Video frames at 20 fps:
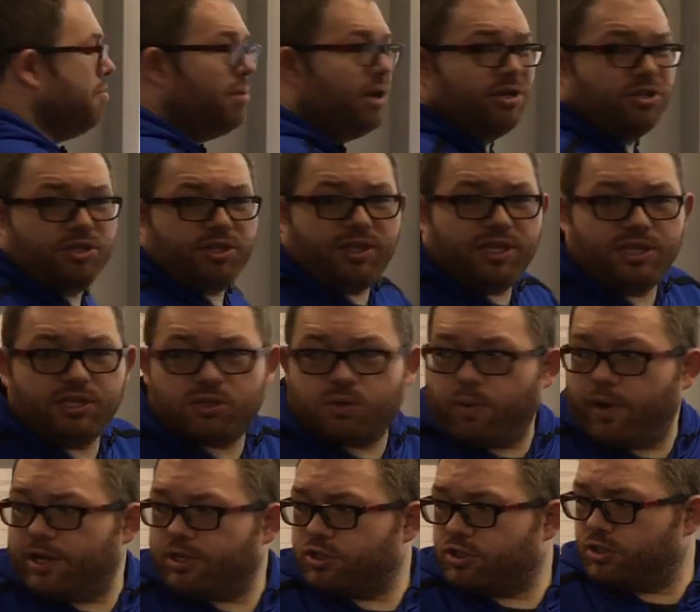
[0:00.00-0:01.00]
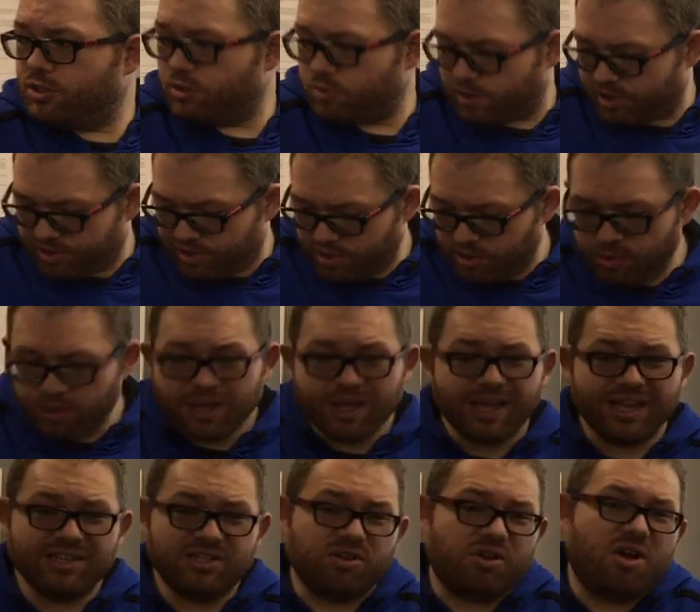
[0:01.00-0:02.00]
a bunch of these questions with you
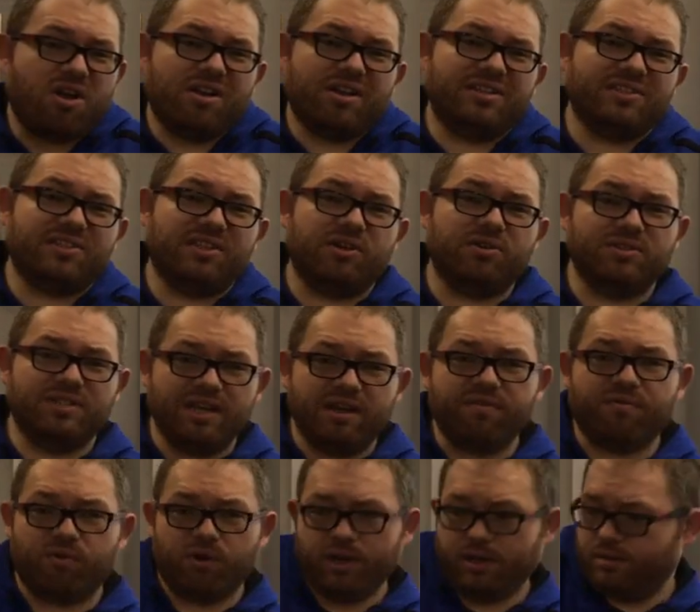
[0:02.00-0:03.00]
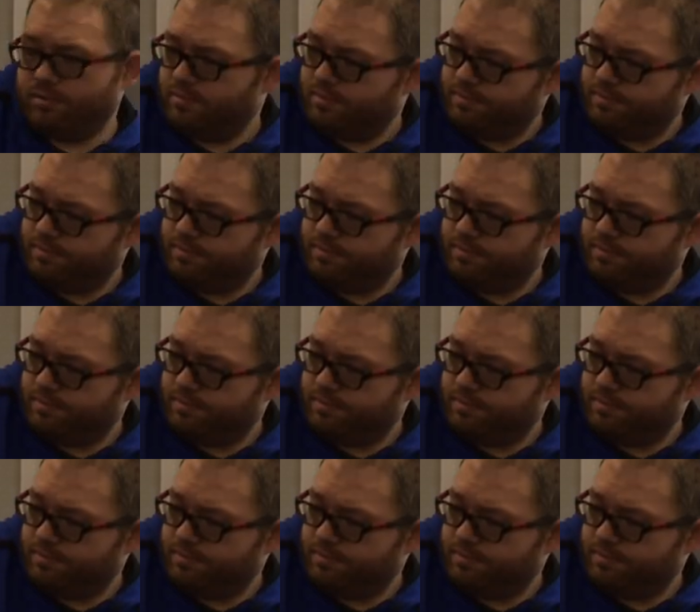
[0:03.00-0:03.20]
as long as they're different.